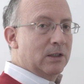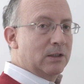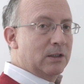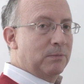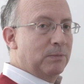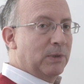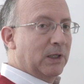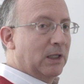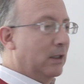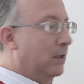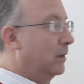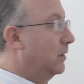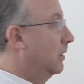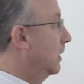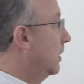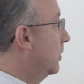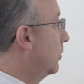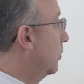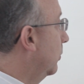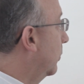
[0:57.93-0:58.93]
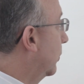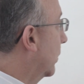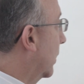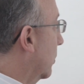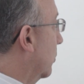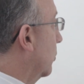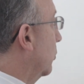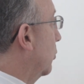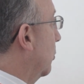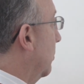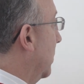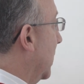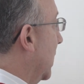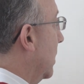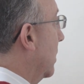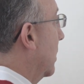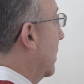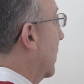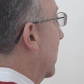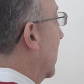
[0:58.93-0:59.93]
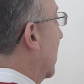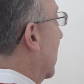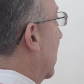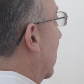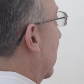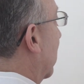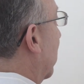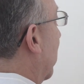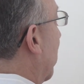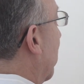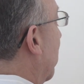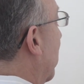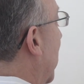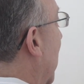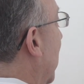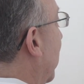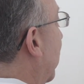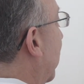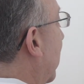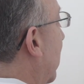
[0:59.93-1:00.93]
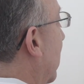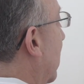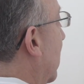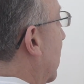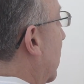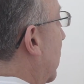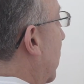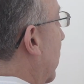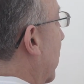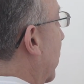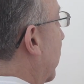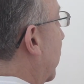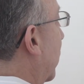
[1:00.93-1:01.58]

Typically, the issues are going to be based or